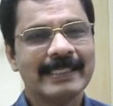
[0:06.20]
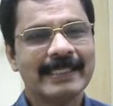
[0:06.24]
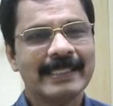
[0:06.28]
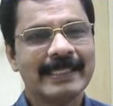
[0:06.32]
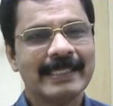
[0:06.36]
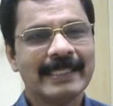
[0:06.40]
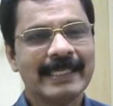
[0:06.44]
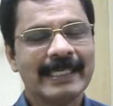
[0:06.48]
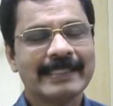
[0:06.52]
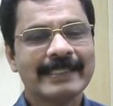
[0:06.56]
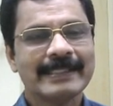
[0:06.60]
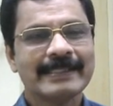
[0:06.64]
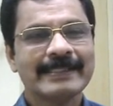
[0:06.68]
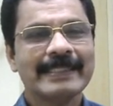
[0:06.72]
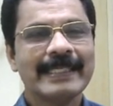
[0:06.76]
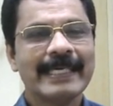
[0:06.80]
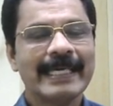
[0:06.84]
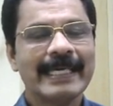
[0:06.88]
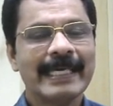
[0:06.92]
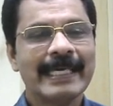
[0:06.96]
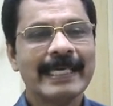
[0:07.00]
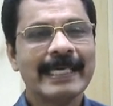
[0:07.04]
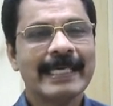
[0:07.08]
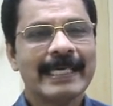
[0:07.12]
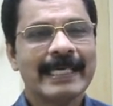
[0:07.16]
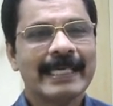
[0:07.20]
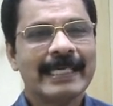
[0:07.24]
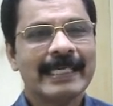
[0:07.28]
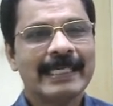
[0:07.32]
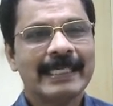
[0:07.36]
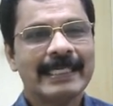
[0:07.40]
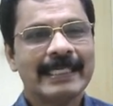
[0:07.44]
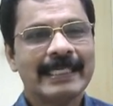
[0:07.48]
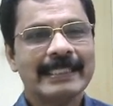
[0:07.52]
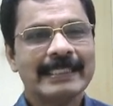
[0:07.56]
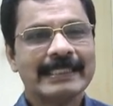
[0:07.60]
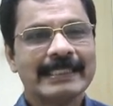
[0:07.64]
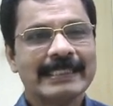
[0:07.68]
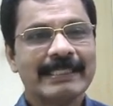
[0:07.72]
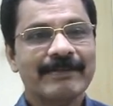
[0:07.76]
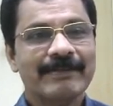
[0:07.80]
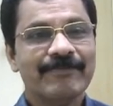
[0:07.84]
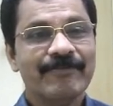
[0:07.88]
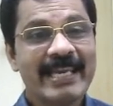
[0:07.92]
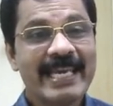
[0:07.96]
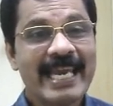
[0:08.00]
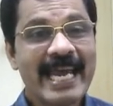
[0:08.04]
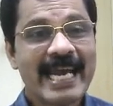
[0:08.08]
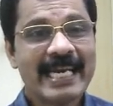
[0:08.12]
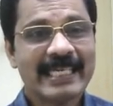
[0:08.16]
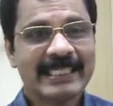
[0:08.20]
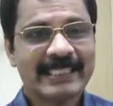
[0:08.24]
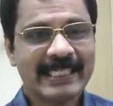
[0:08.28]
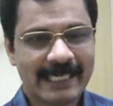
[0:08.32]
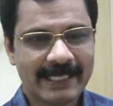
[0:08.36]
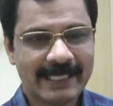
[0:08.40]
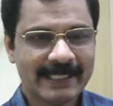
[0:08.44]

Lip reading: let us see the venation.